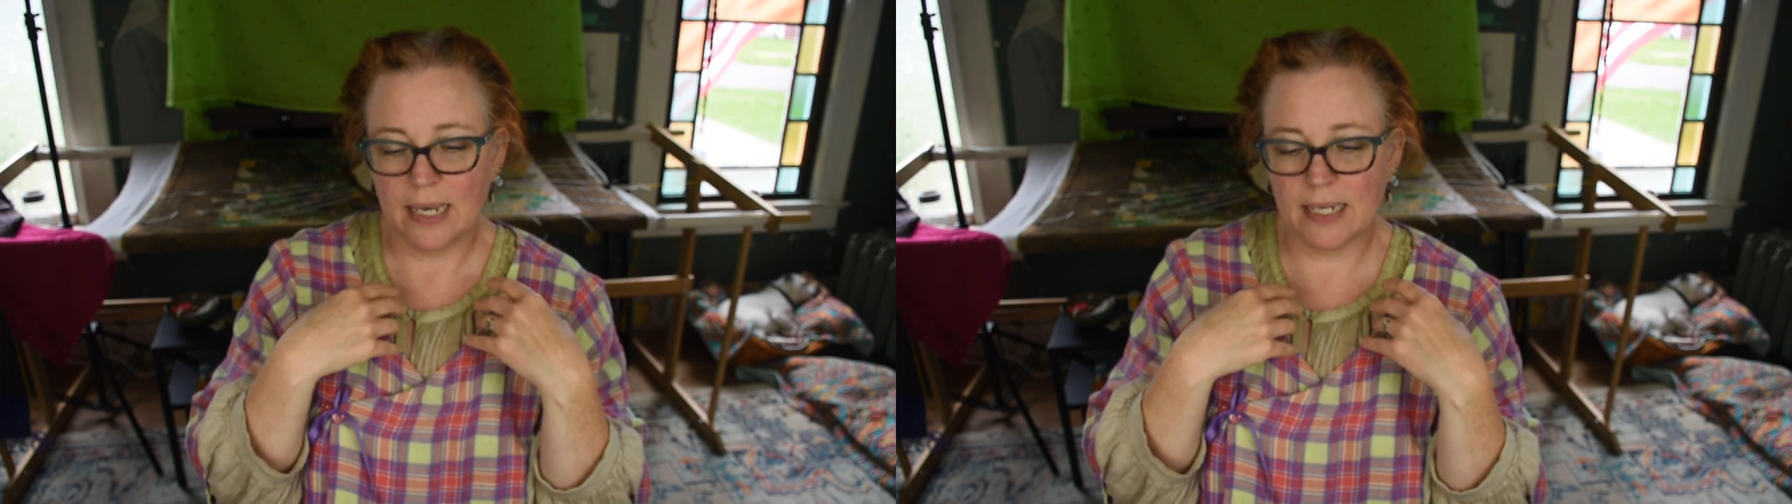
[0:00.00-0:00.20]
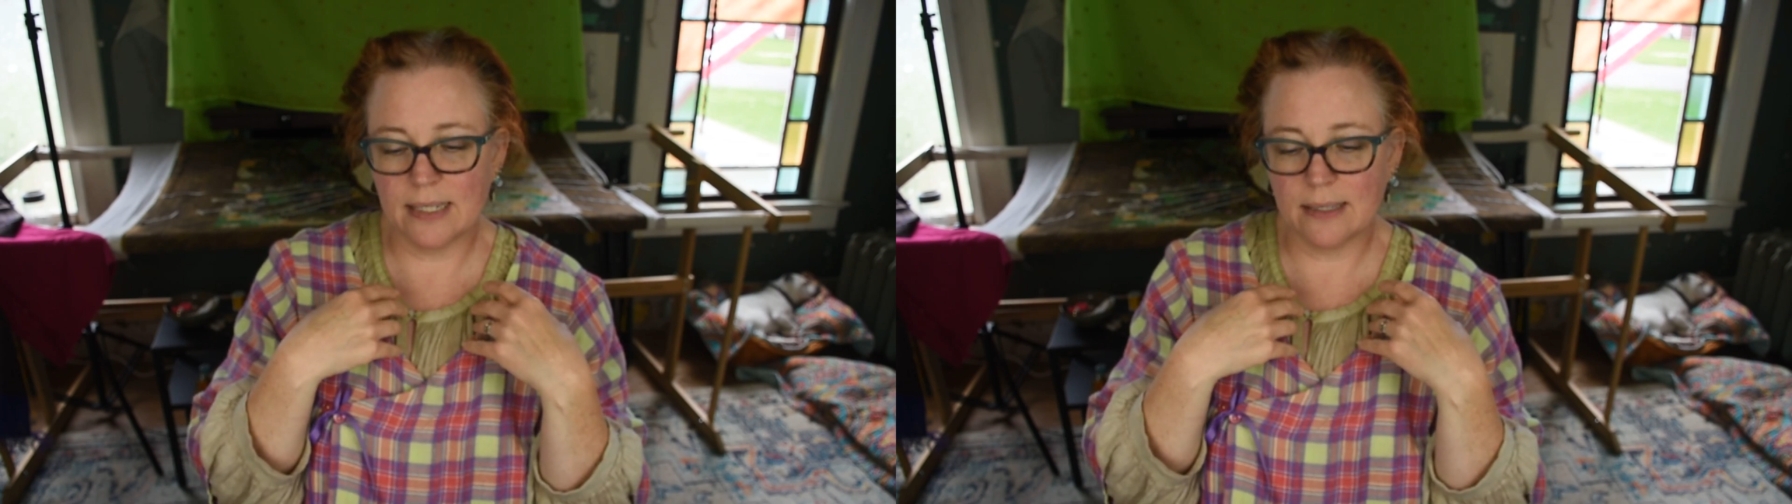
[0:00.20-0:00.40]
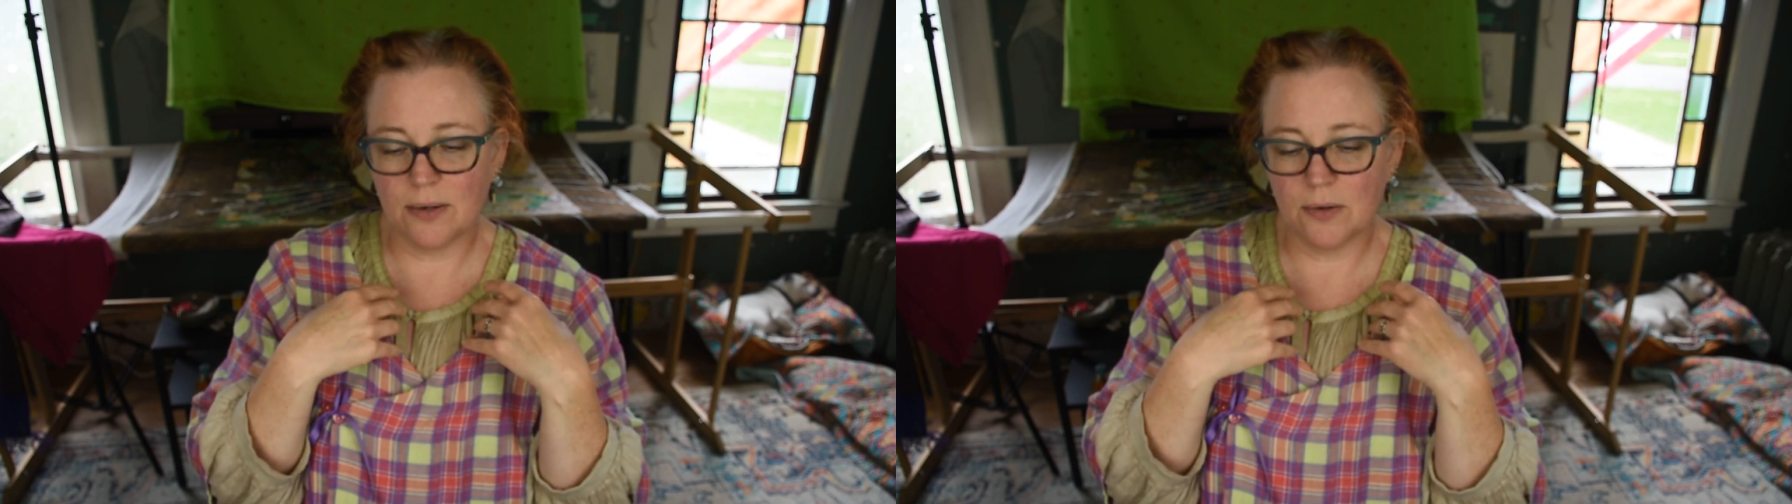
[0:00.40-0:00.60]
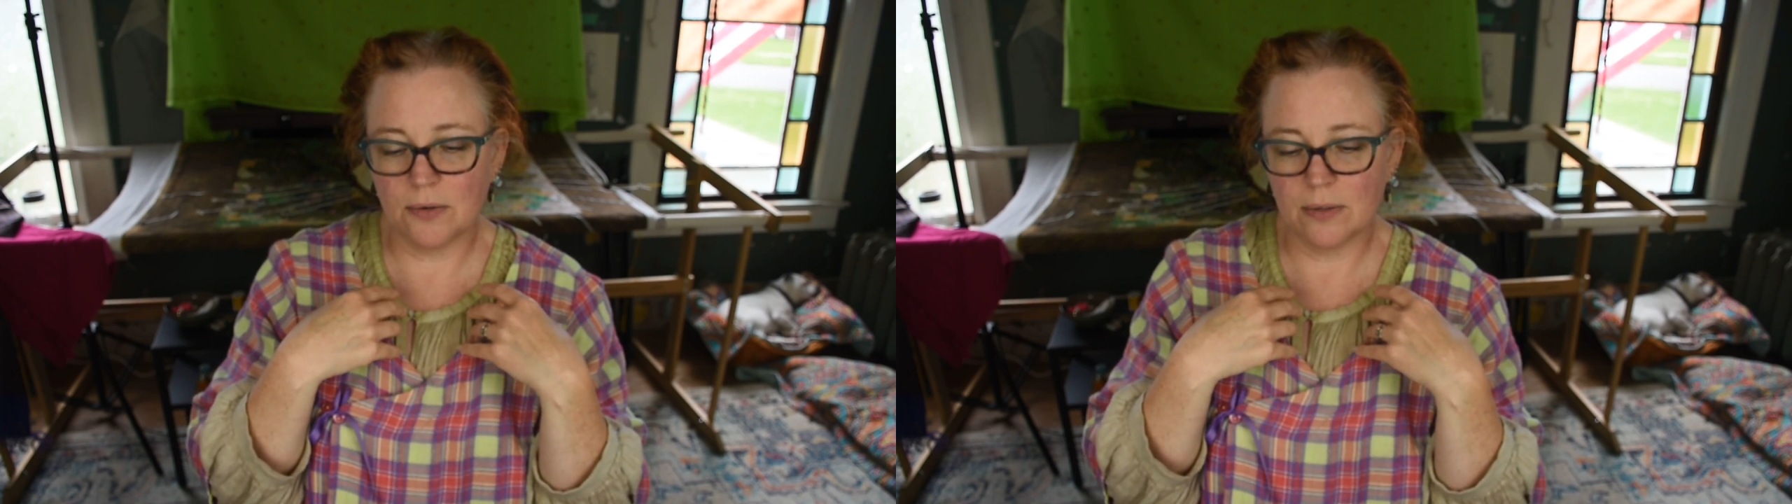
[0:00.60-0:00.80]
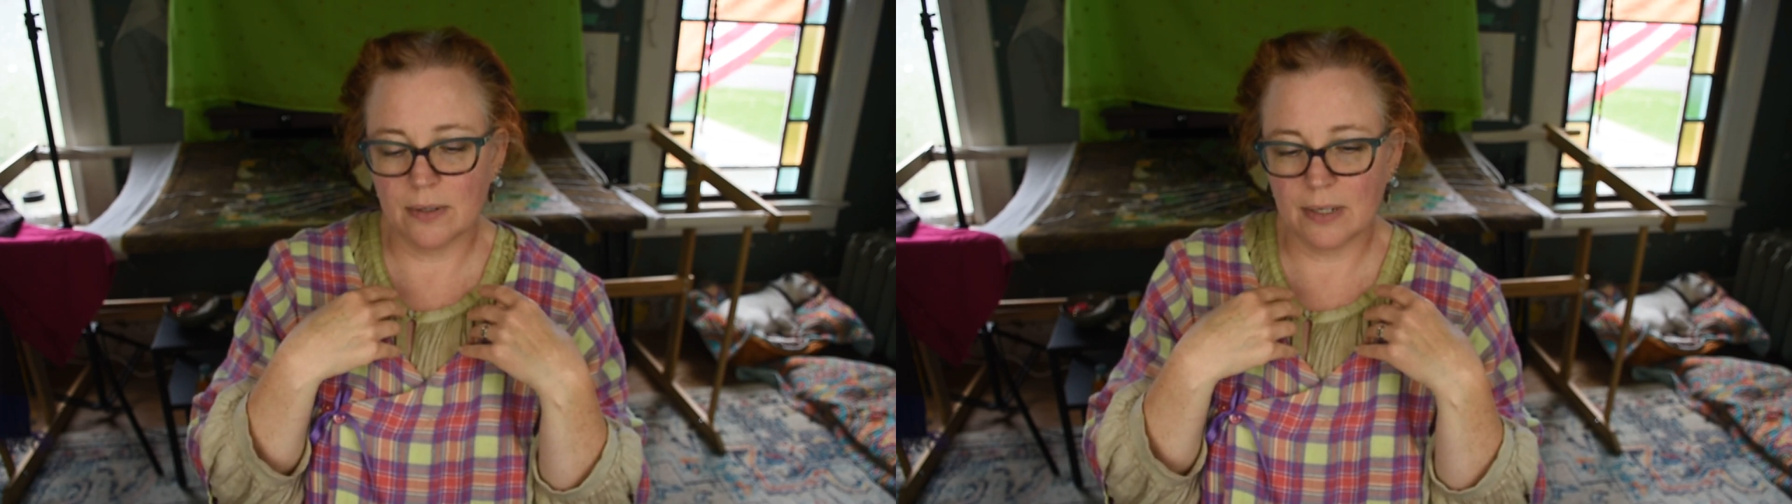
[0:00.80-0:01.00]
And
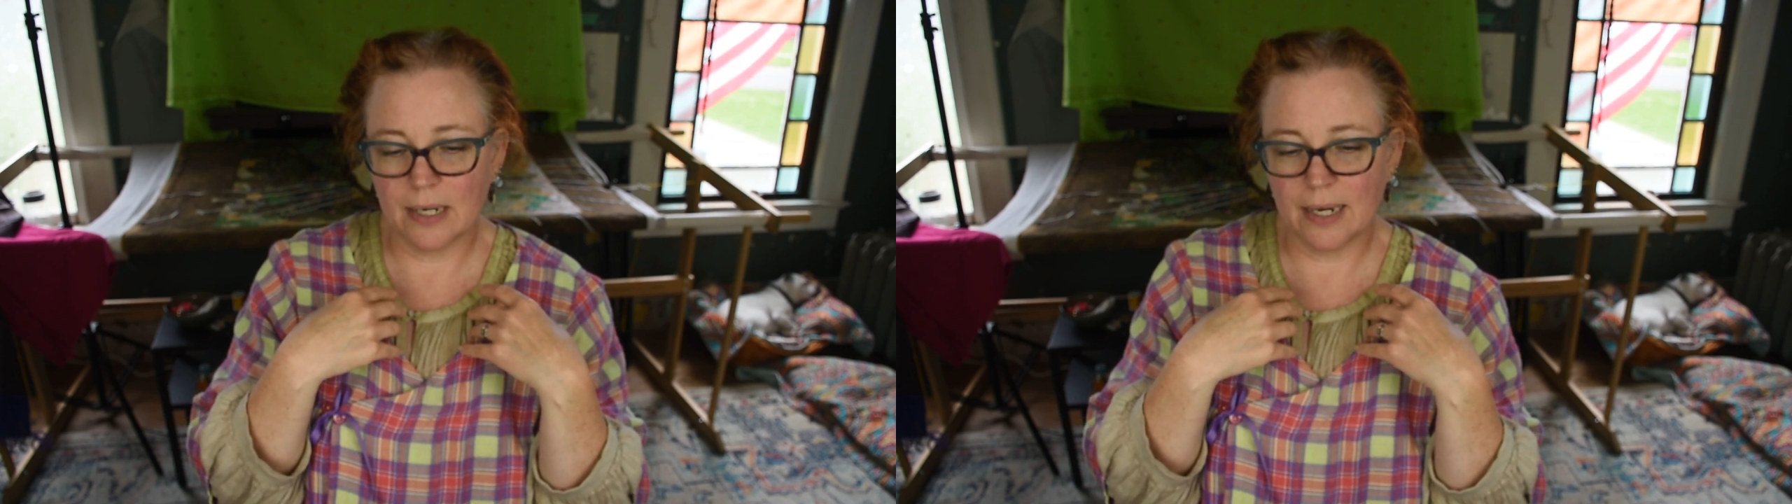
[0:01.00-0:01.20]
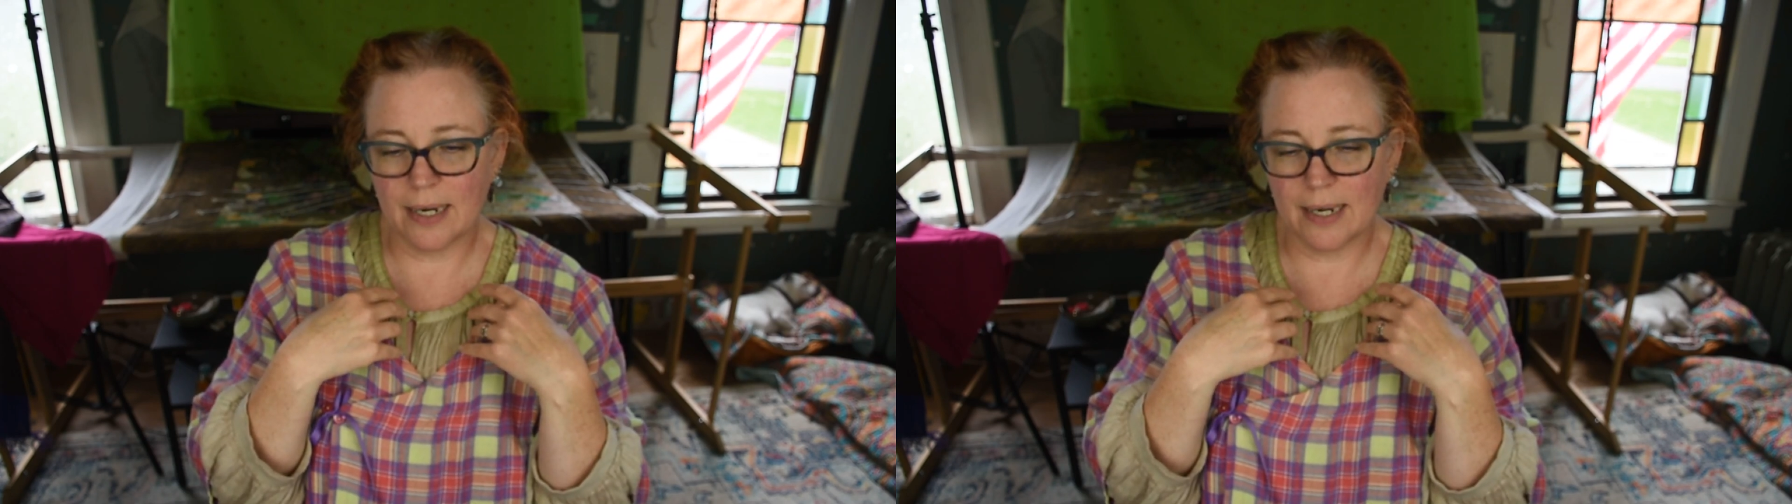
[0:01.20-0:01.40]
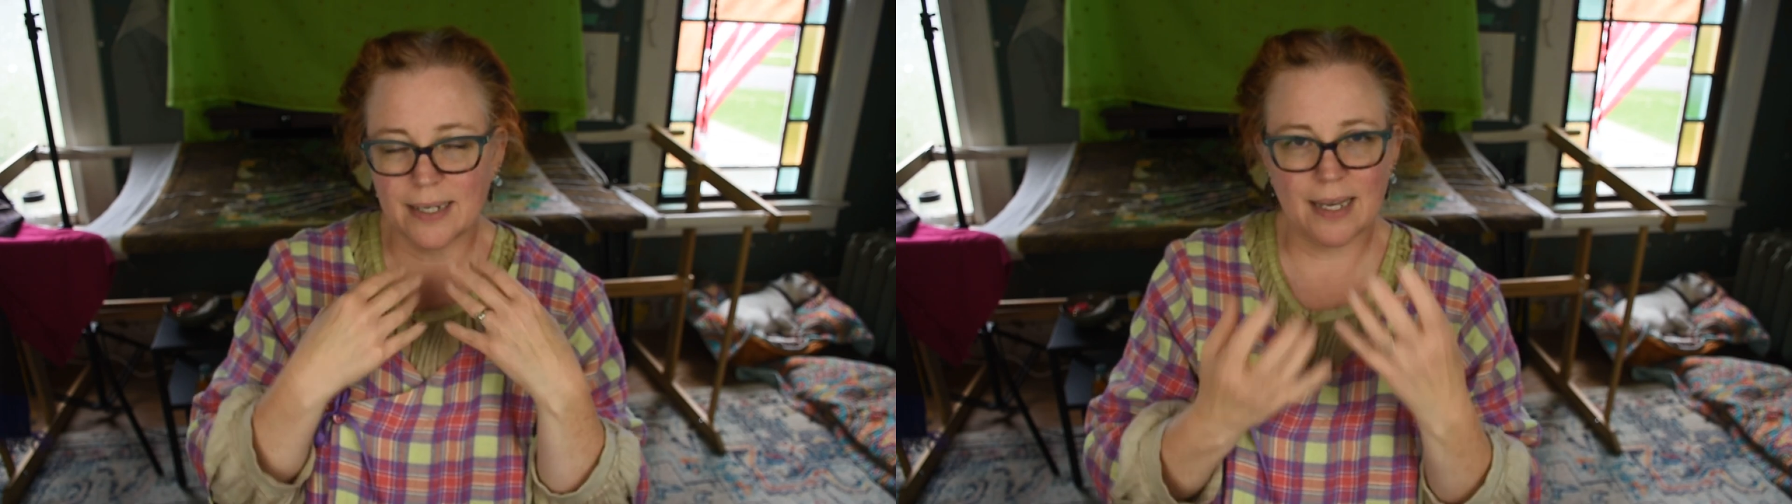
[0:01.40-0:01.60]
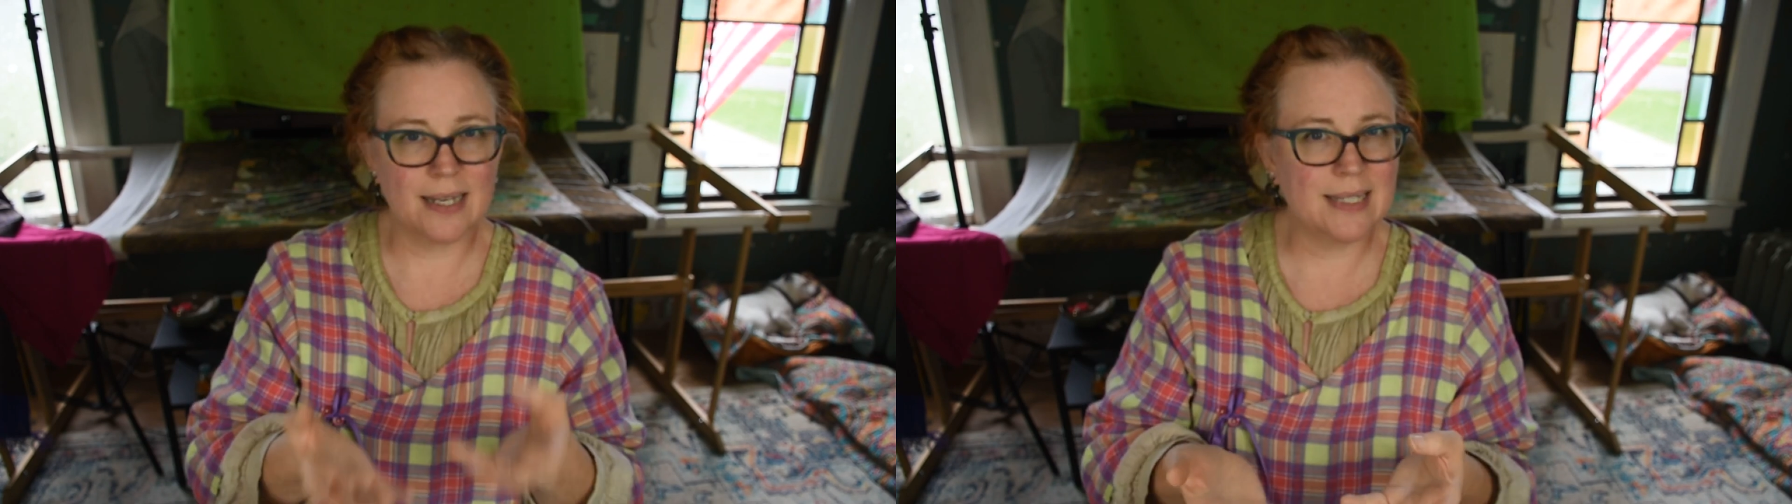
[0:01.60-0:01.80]
so it